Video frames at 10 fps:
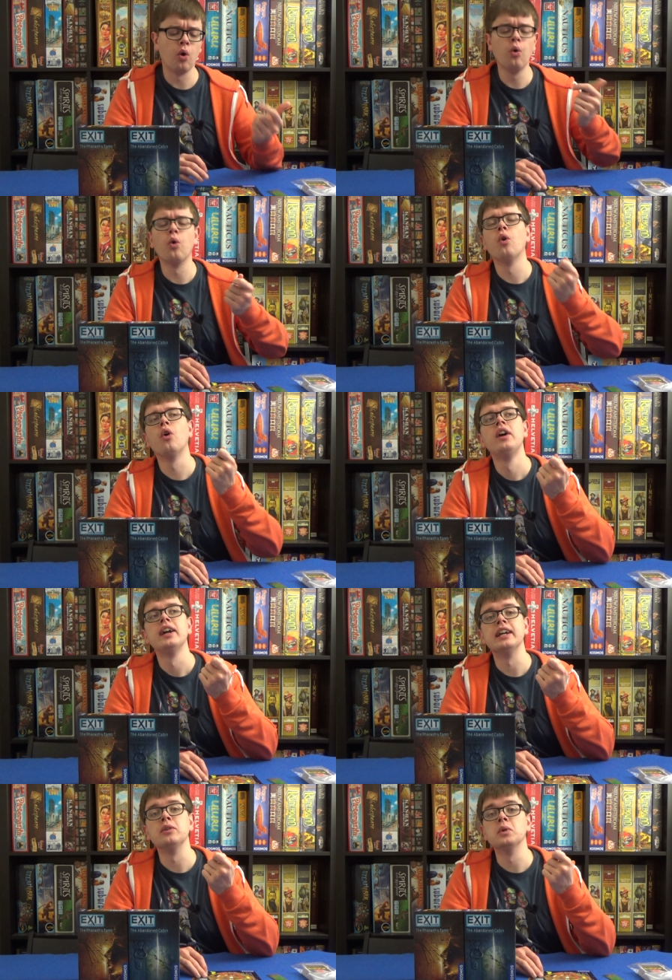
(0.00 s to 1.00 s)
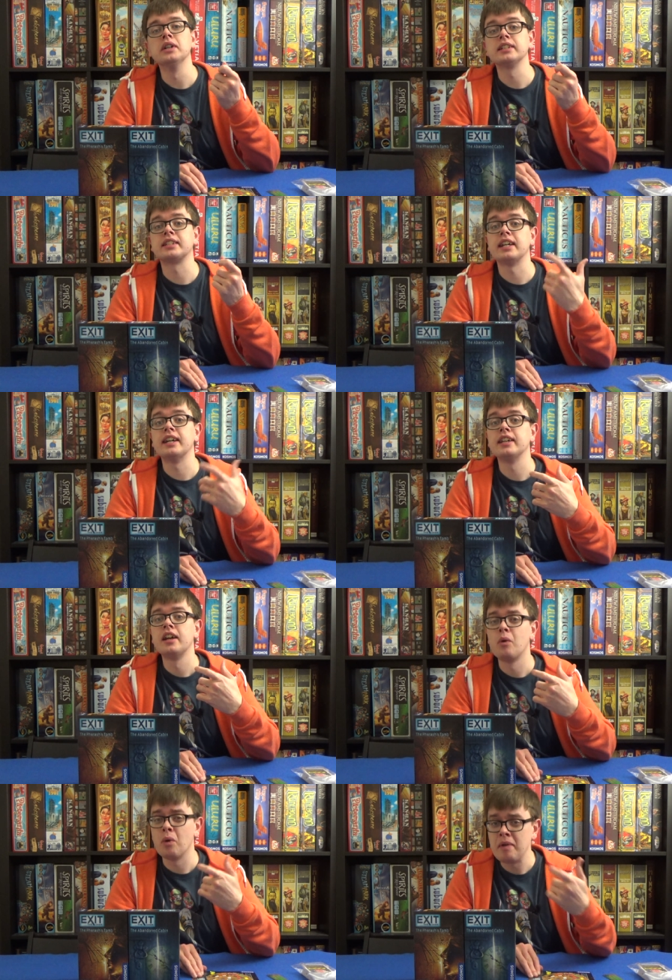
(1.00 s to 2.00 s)
or it will say,
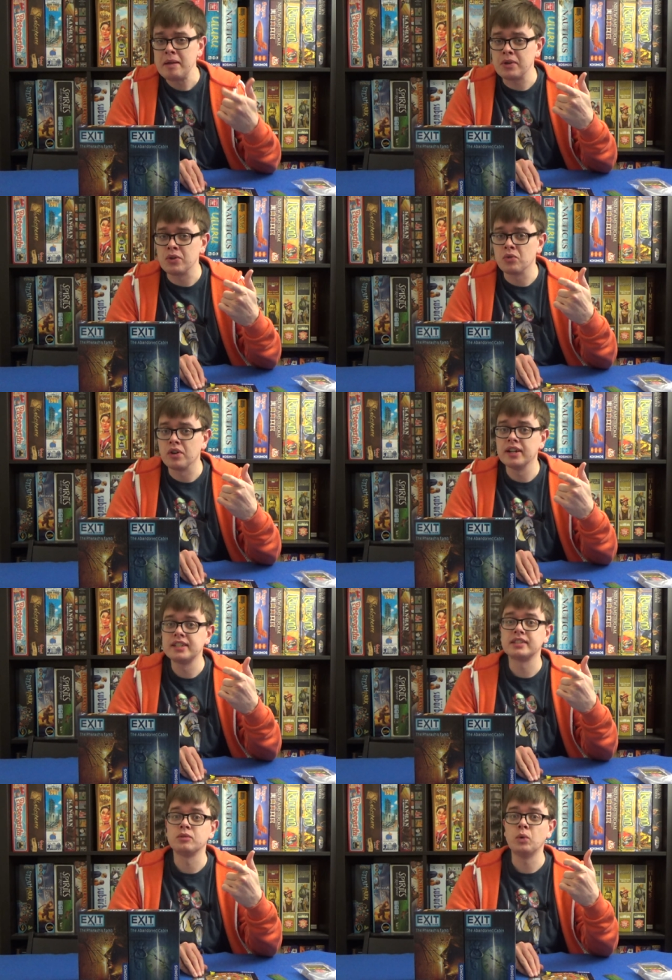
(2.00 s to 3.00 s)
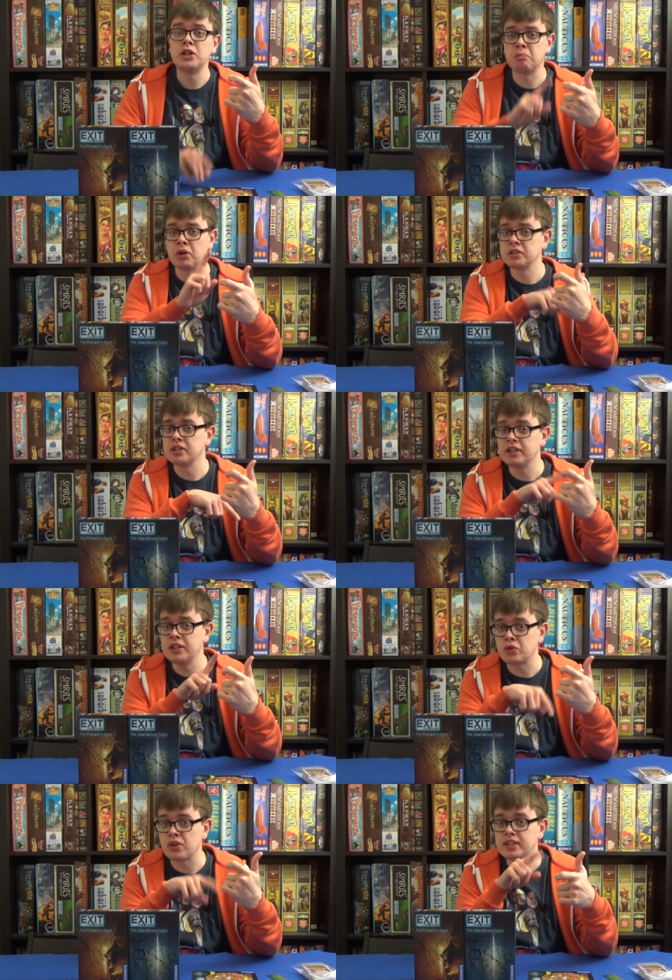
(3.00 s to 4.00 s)
well, maybe you're right. Which puzzle are
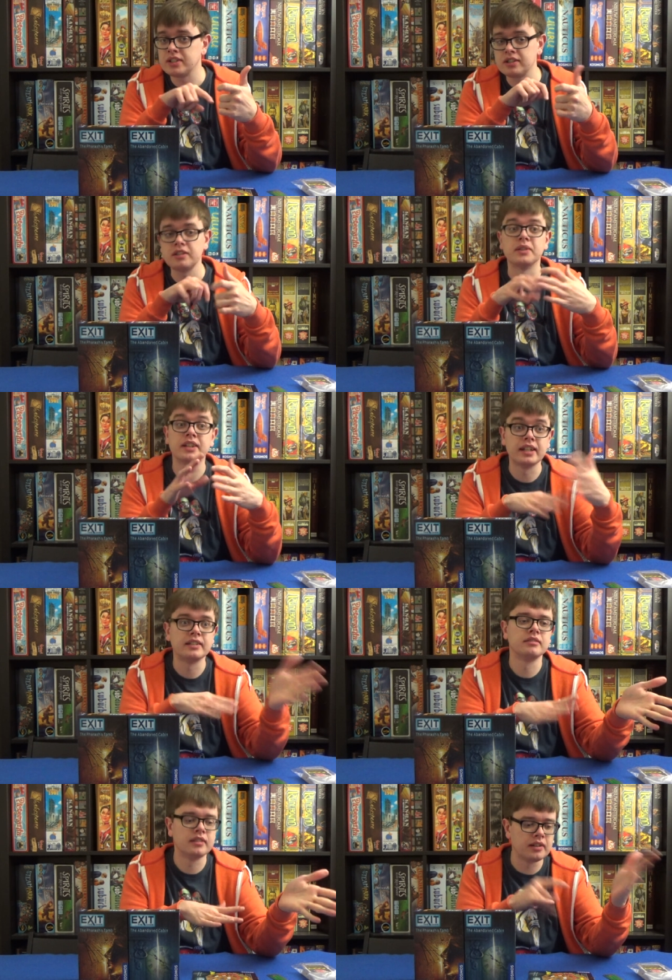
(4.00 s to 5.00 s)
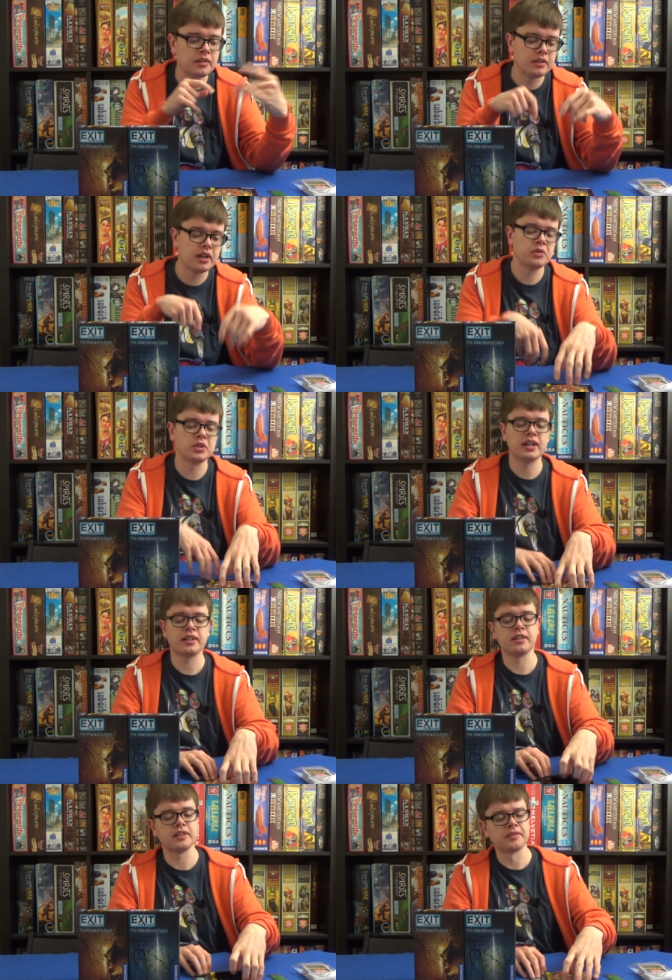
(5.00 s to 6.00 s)
you trying to do? And then, you know, you go to that
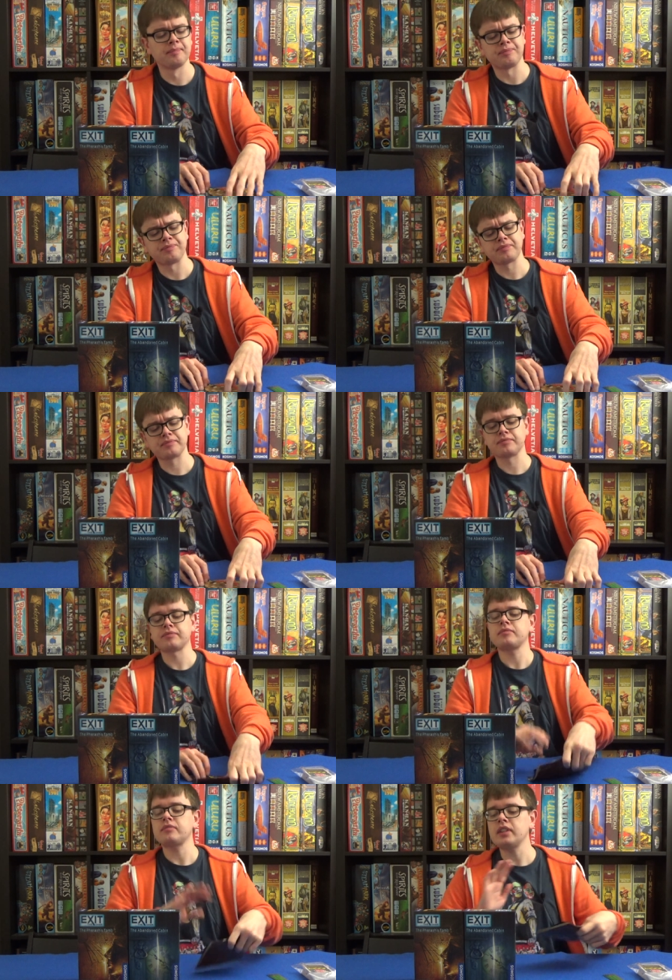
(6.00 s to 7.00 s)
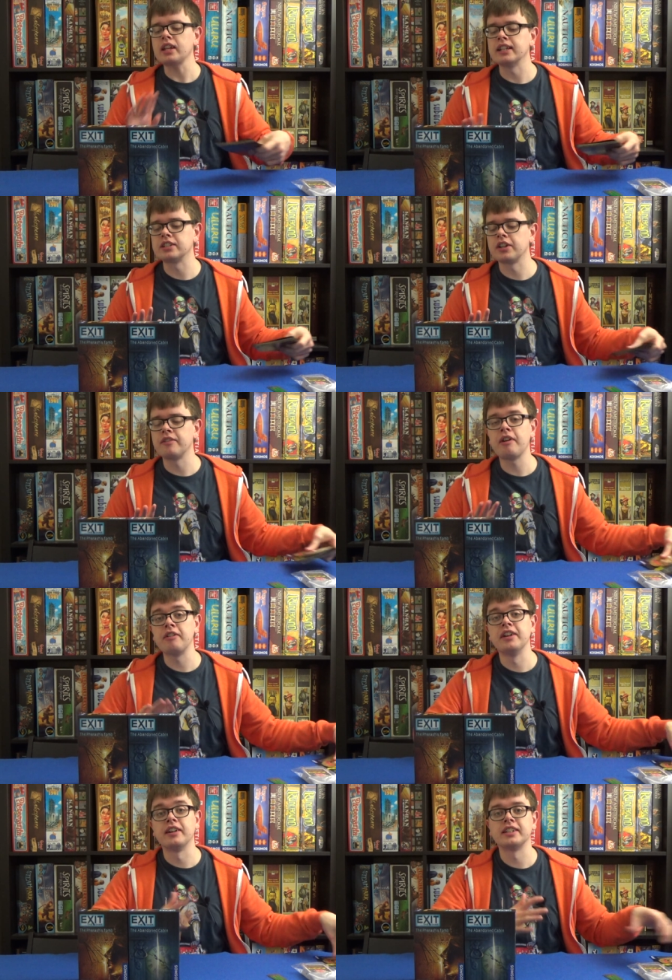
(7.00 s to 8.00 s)
card. It's got a
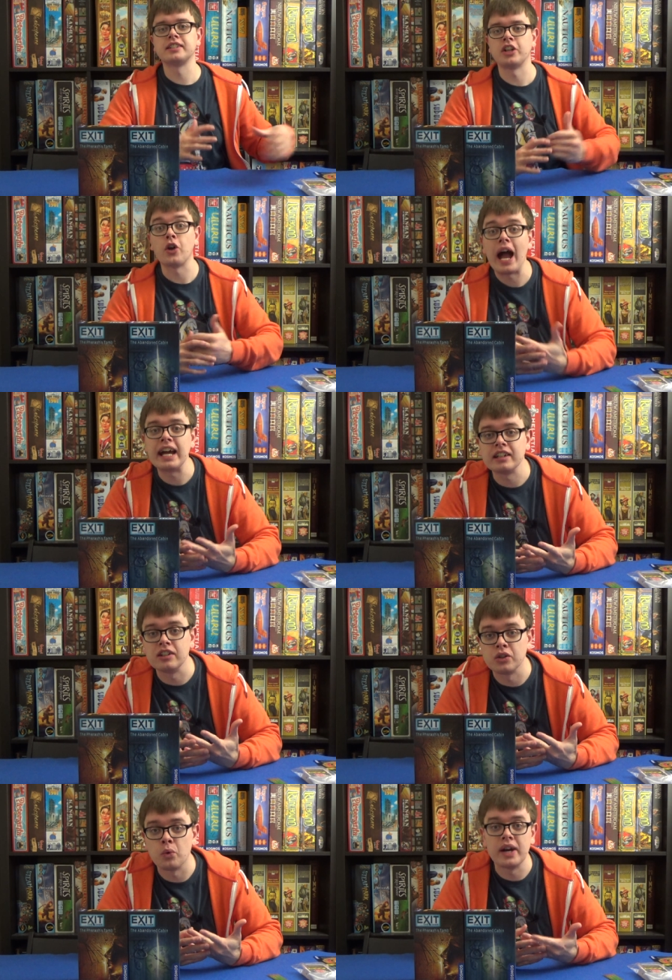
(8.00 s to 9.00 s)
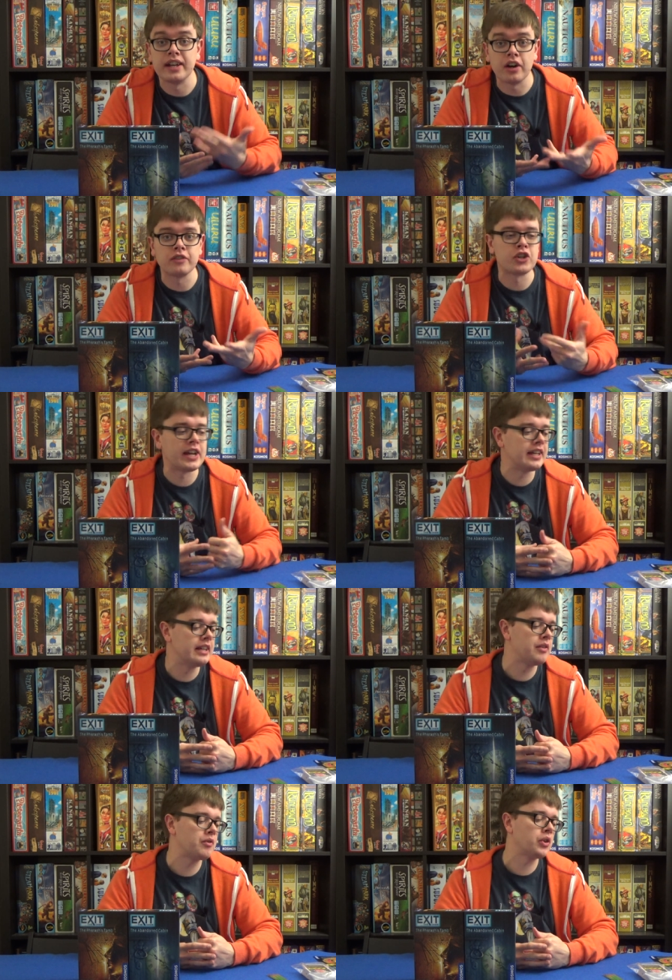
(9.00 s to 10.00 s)
very nice, you know, analog way of checking
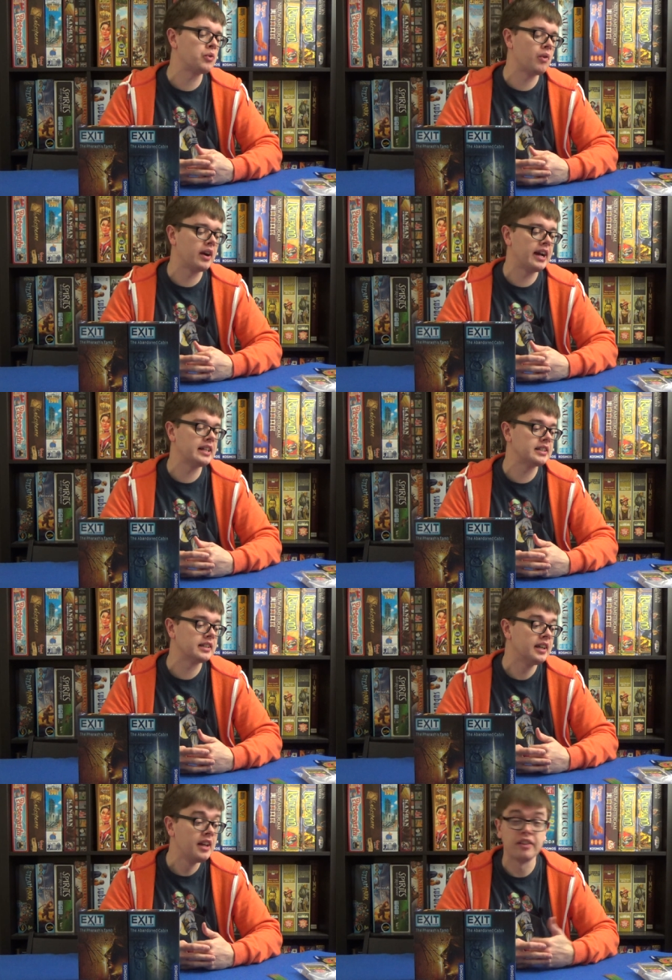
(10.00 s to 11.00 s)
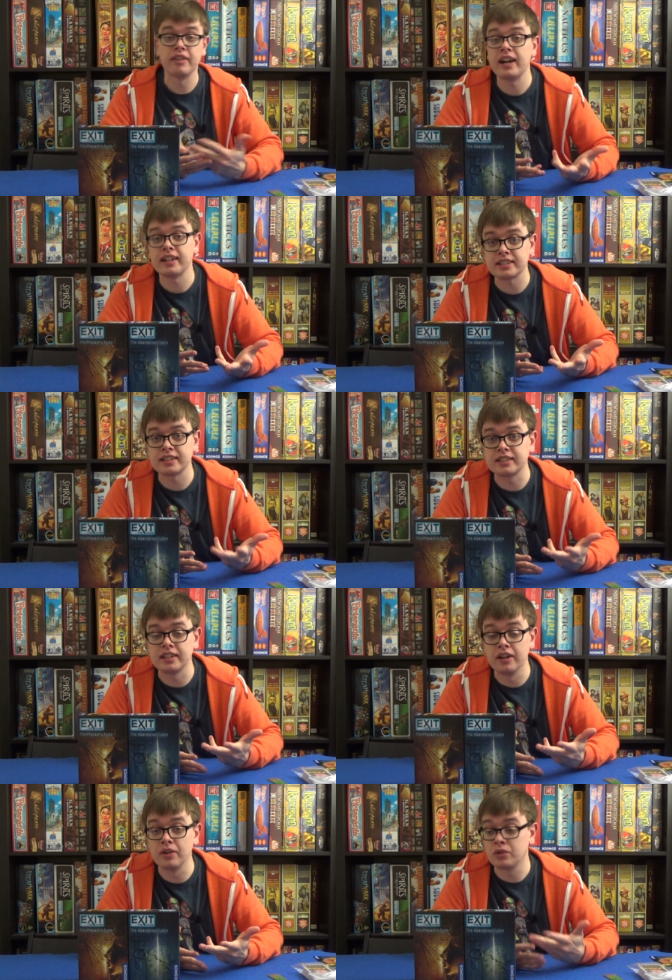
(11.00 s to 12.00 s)
if you've got the right answer. That's,
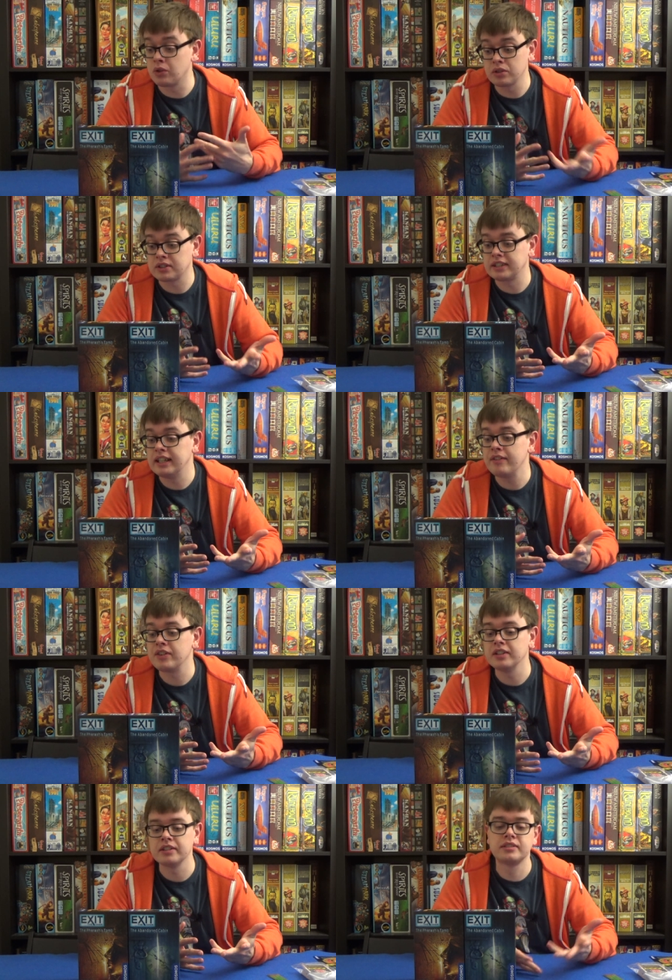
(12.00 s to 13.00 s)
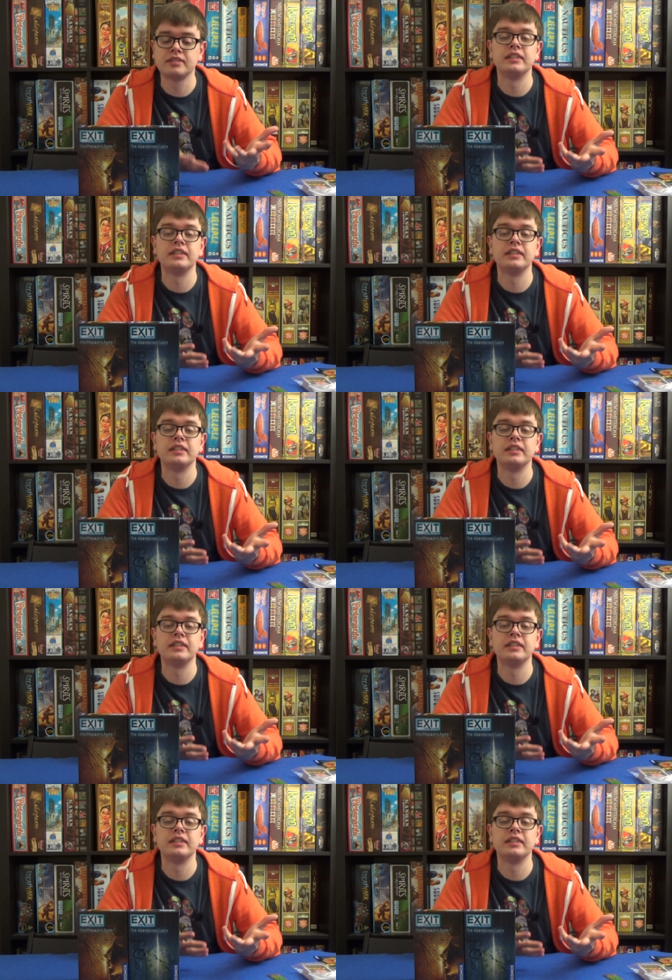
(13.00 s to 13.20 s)
you know, never